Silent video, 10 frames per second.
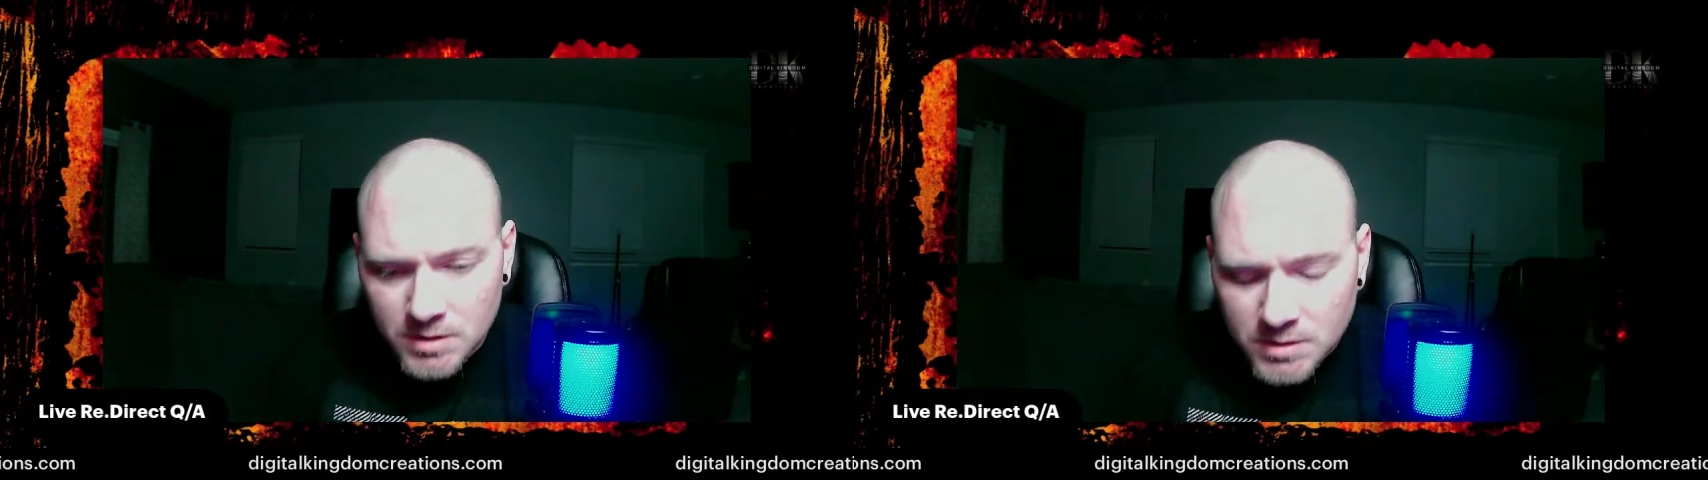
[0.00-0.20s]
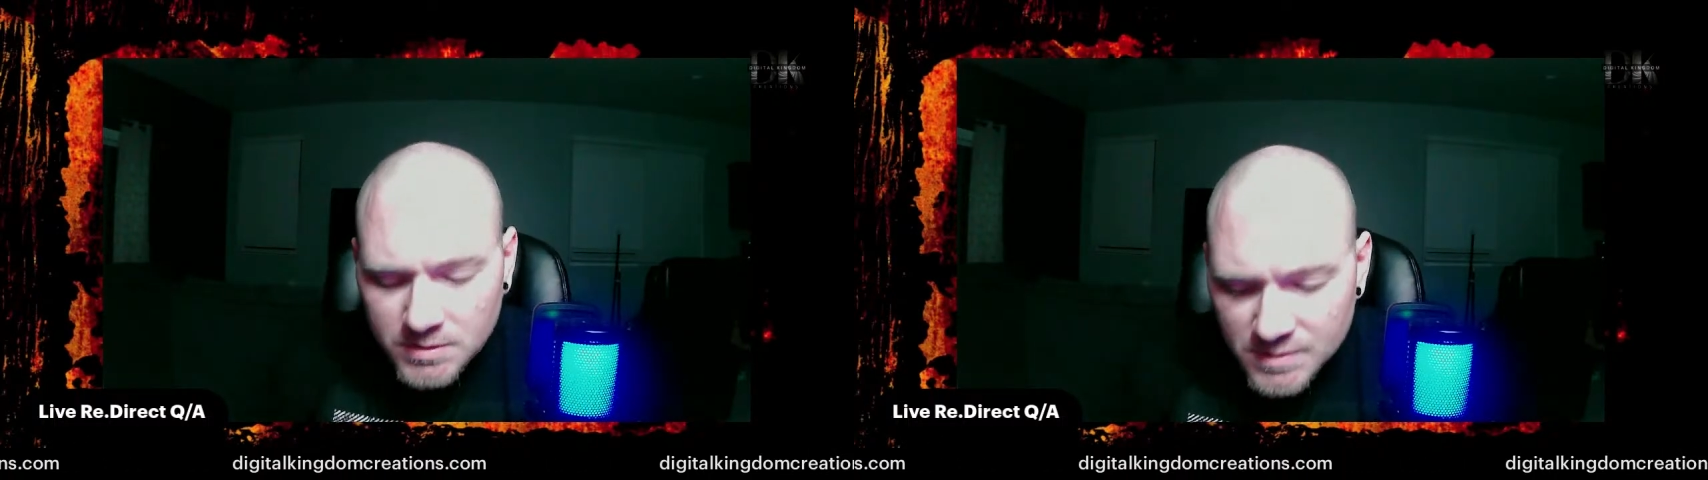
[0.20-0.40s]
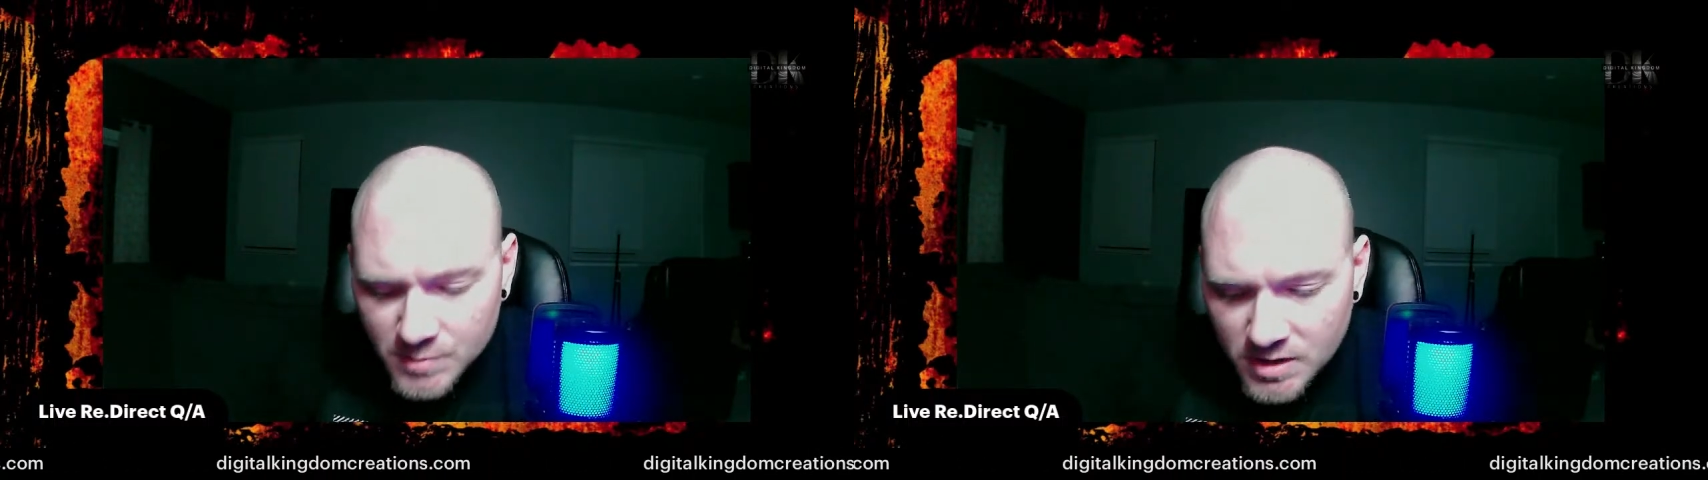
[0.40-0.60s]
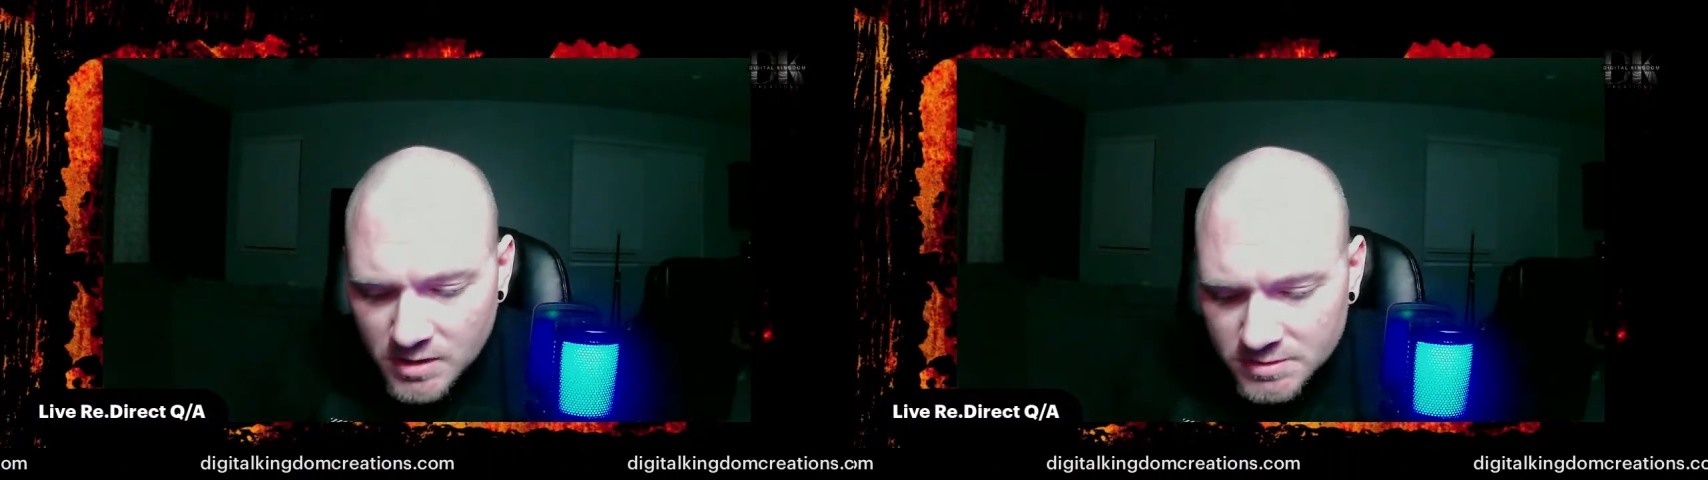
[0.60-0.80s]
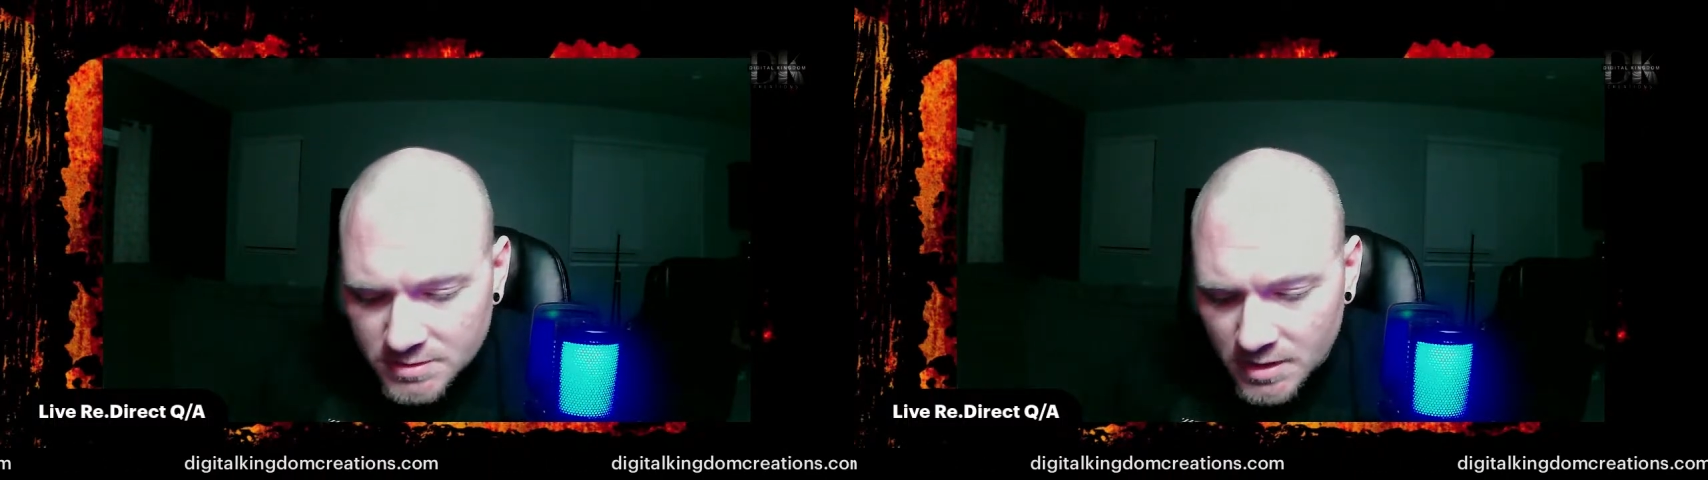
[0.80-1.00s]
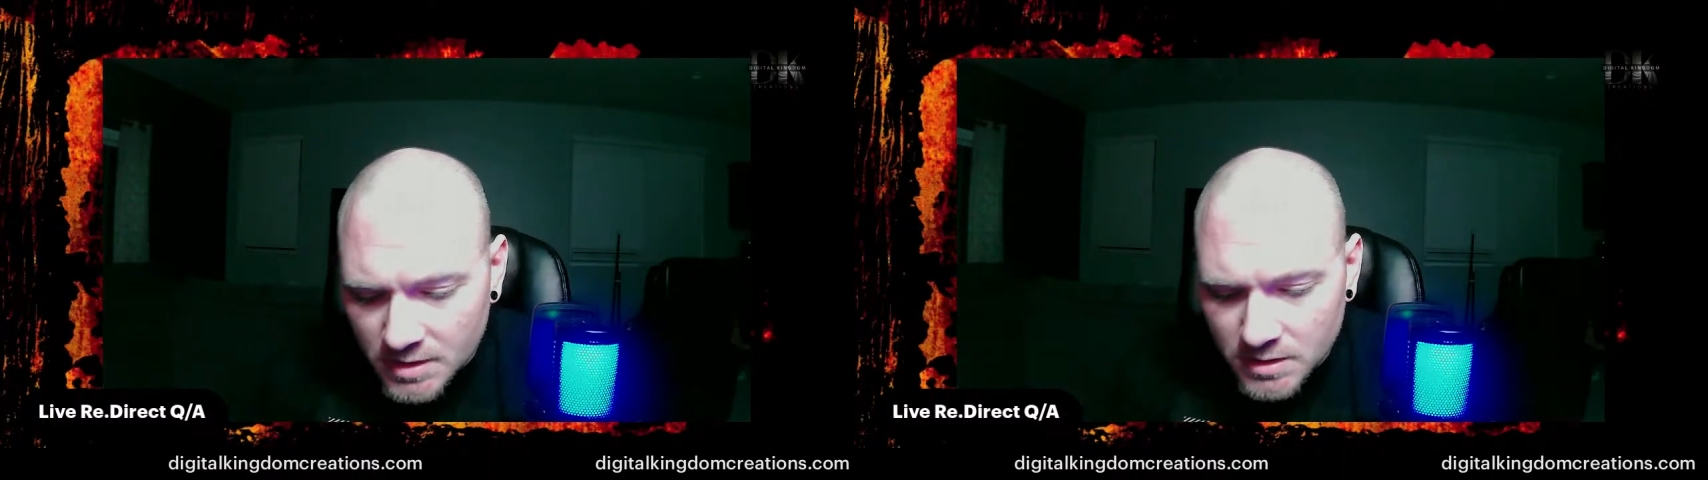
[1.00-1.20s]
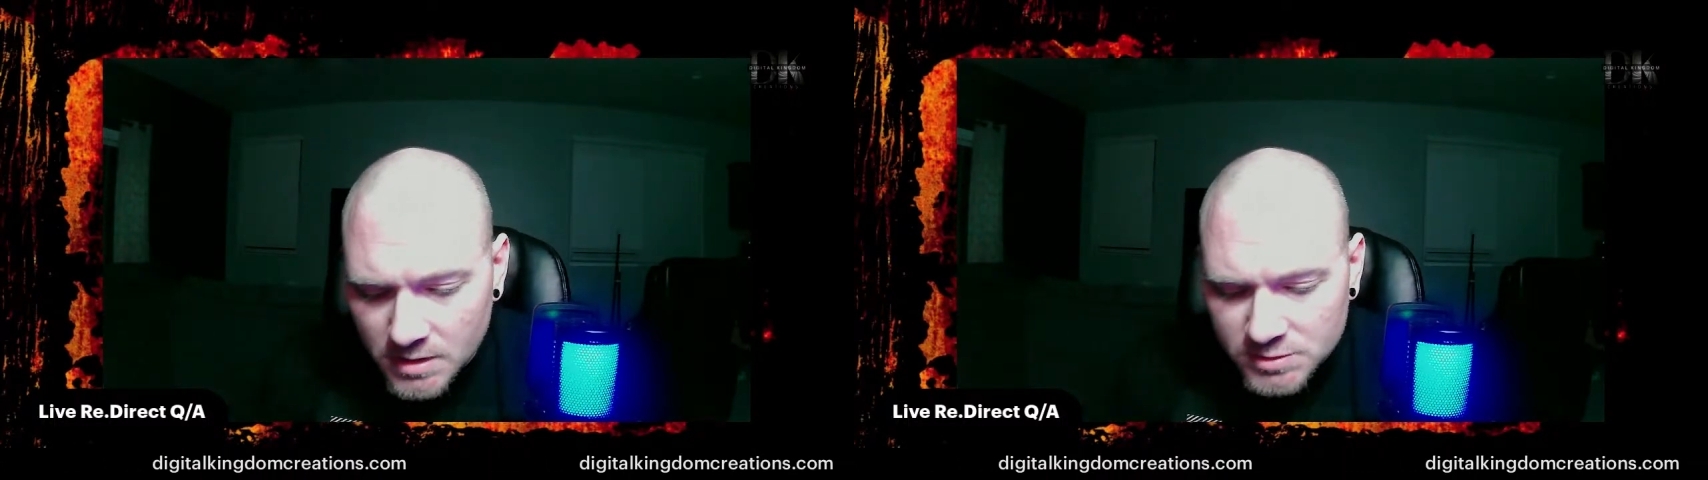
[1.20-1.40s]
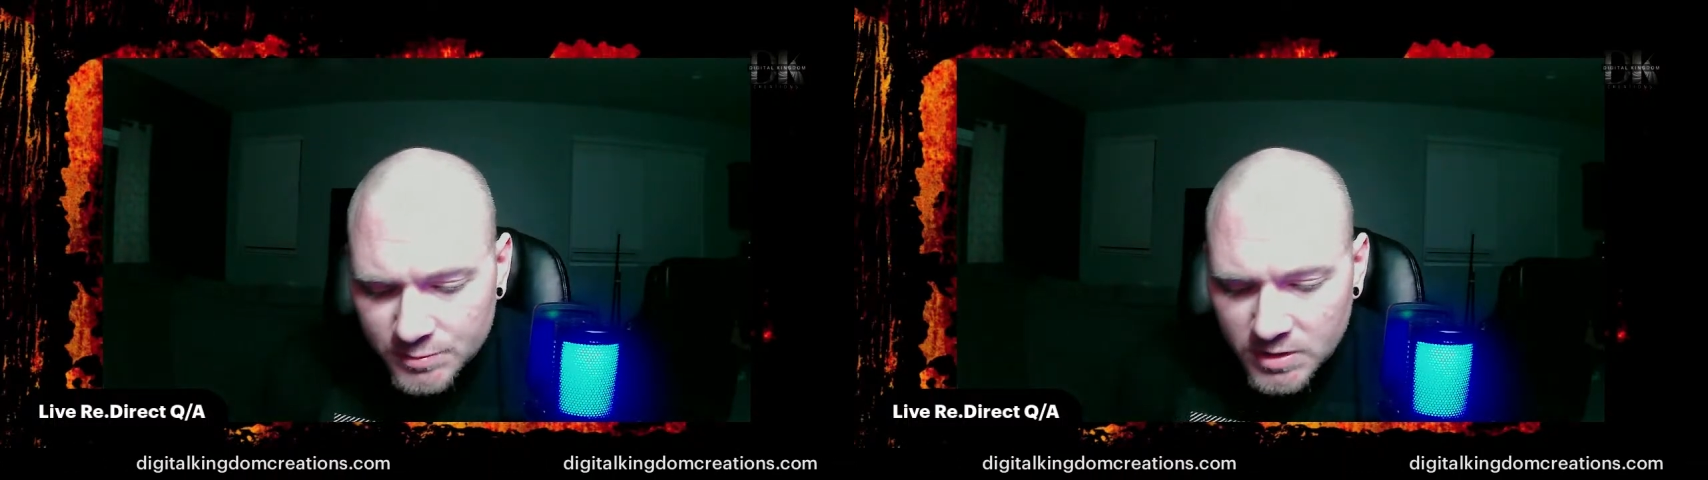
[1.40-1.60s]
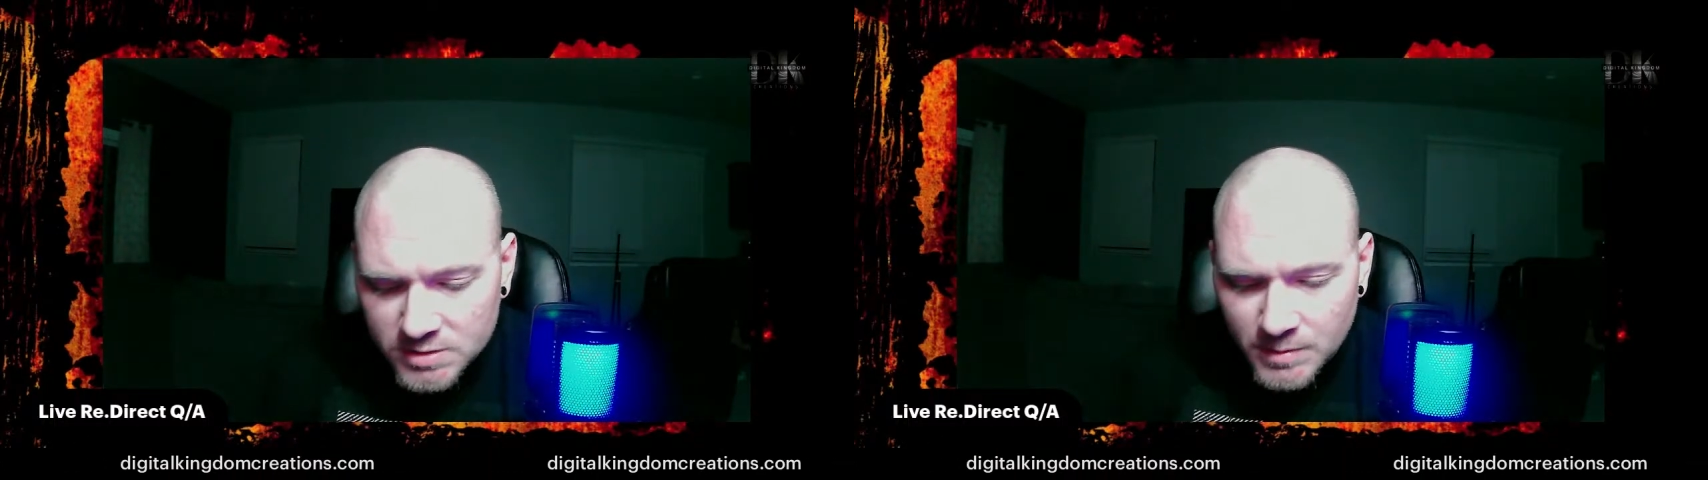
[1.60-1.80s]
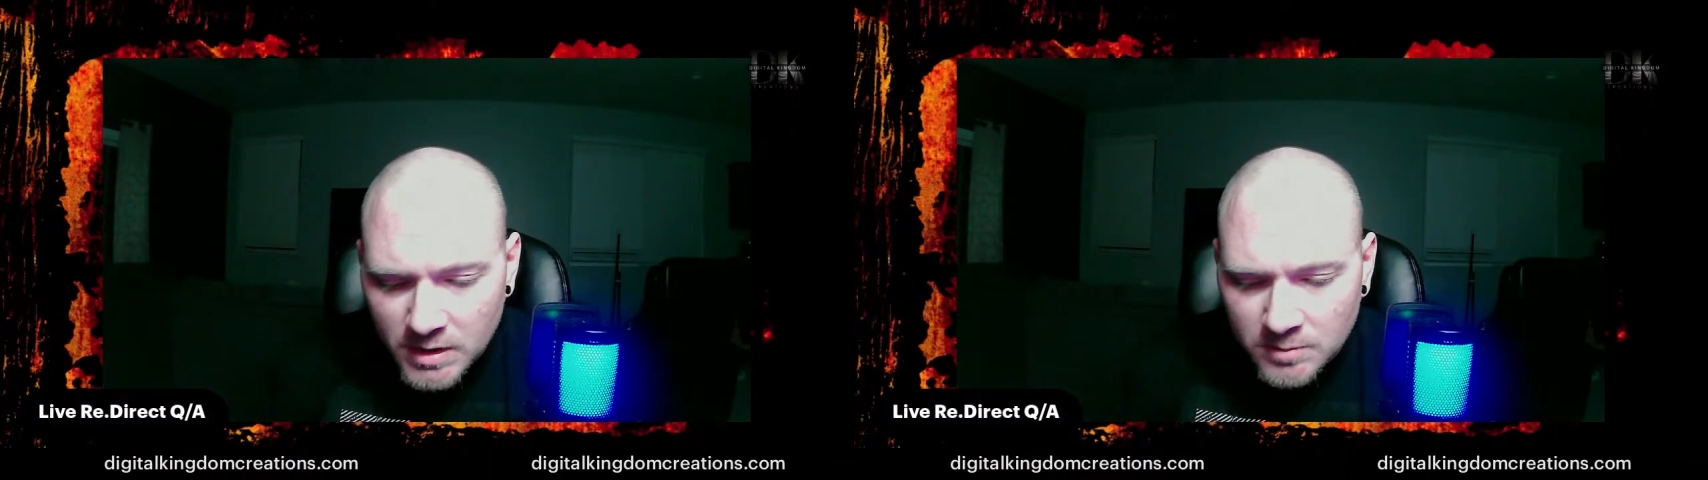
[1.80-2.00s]
Is anybody else in the online
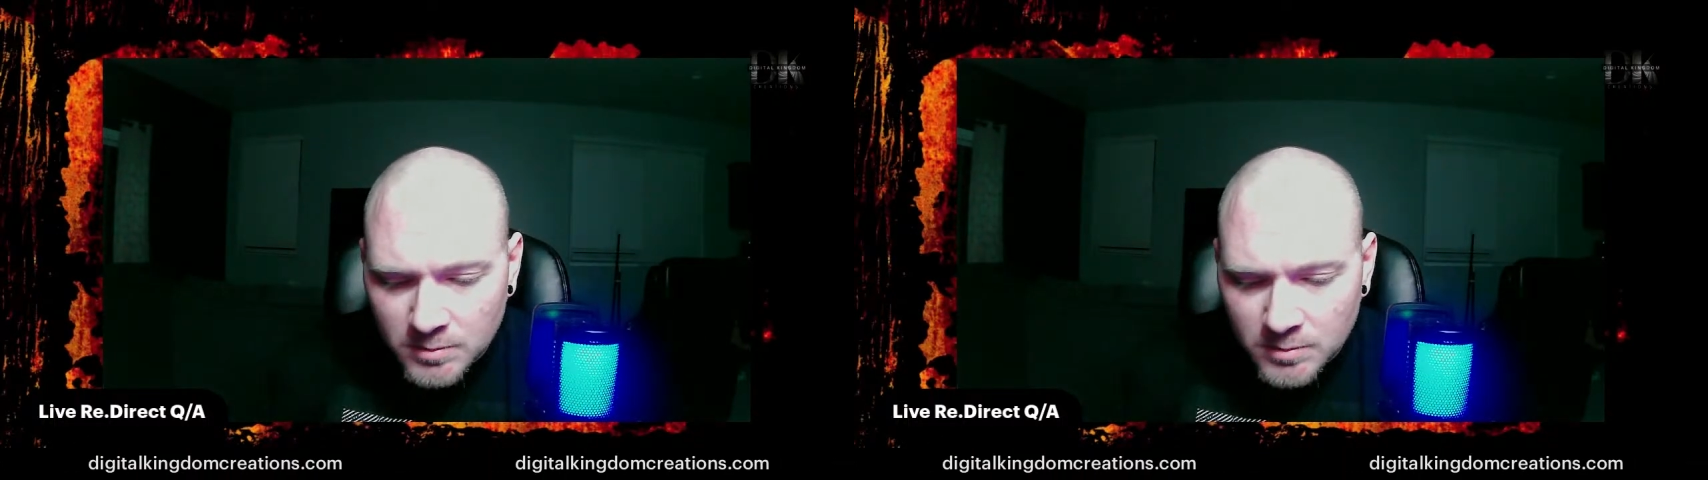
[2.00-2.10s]
space making